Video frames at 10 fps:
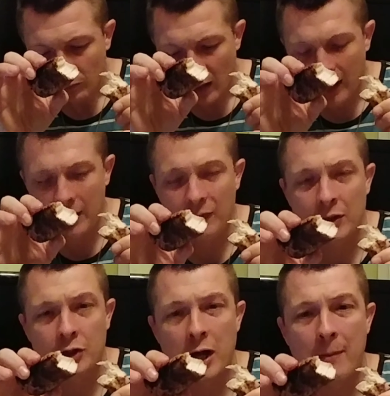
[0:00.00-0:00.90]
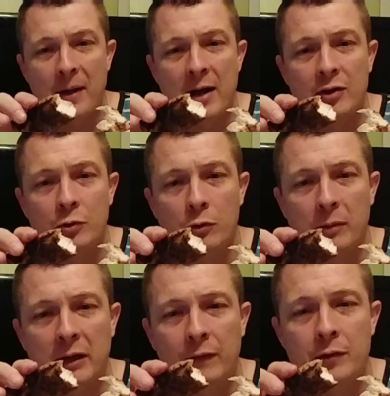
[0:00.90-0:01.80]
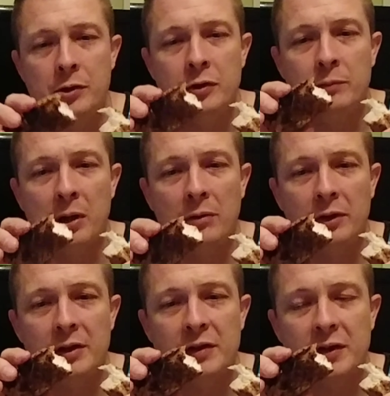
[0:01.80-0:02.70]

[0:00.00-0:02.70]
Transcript: I give the Chop House Gourmet Foods boneless,